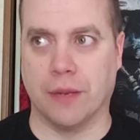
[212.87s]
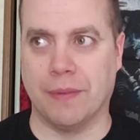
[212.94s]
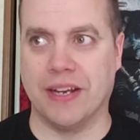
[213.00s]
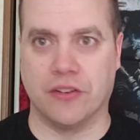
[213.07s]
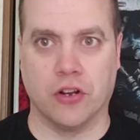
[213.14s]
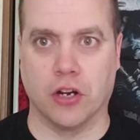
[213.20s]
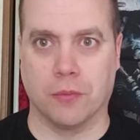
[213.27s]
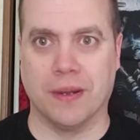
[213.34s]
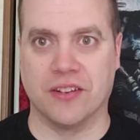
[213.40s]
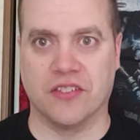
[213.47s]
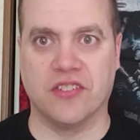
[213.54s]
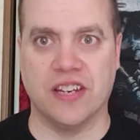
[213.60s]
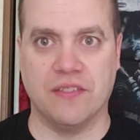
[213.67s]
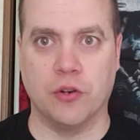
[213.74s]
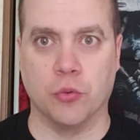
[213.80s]
I may talk about
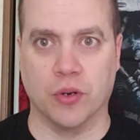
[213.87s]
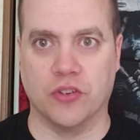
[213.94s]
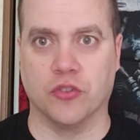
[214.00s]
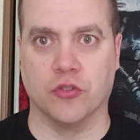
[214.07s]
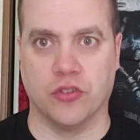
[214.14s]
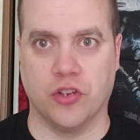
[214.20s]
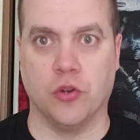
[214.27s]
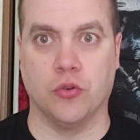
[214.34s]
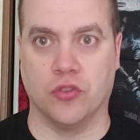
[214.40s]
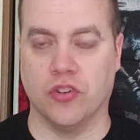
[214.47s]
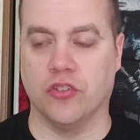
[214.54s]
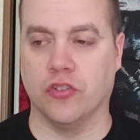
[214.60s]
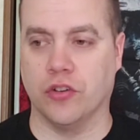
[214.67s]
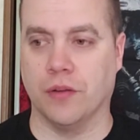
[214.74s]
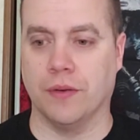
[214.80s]
Stevie Richards'
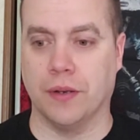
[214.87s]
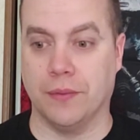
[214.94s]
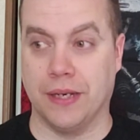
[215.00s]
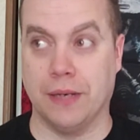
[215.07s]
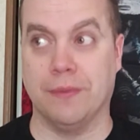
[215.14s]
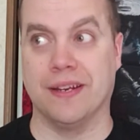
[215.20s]
usage in WWE